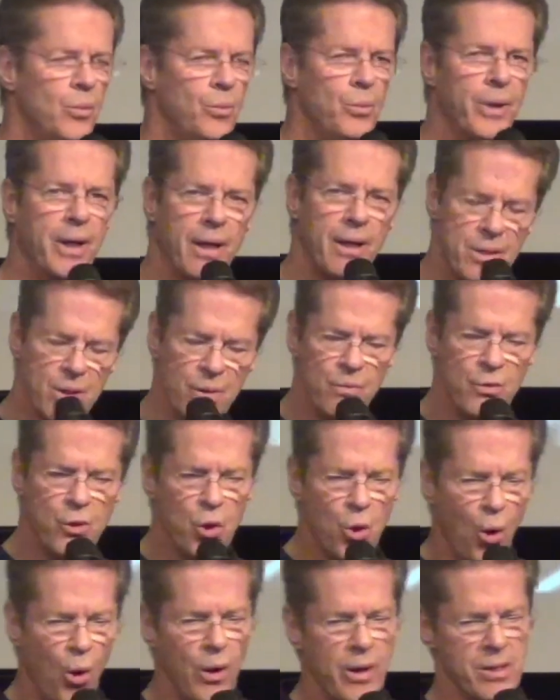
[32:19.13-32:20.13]
because of
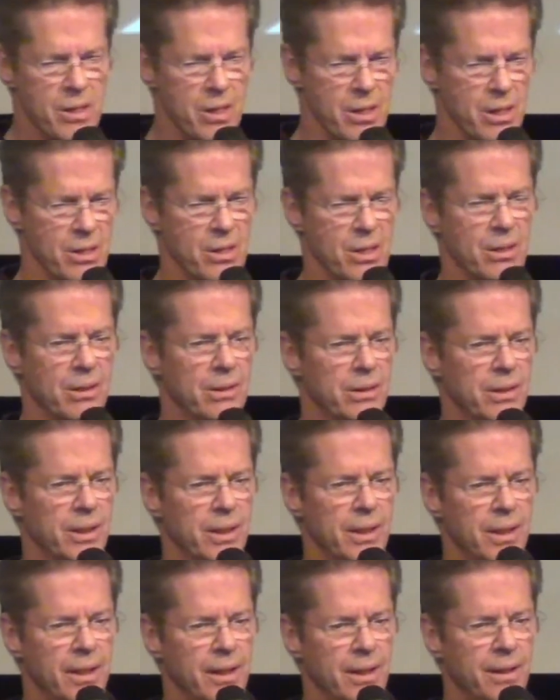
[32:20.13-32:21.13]
choices
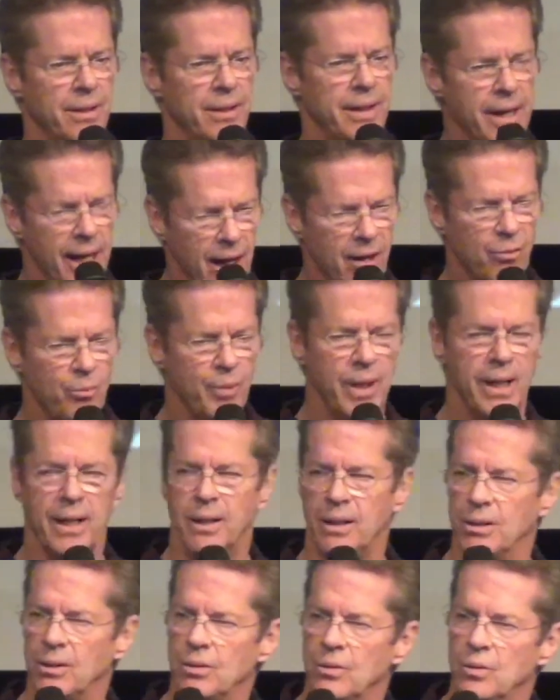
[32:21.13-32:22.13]
they have
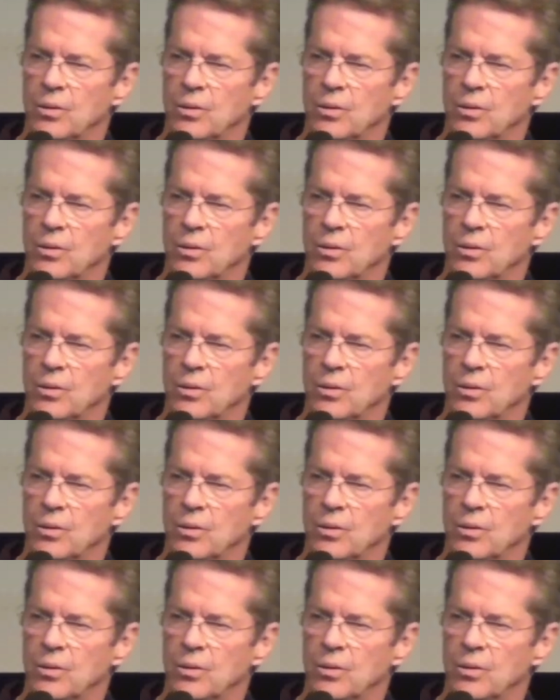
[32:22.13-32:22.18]
made,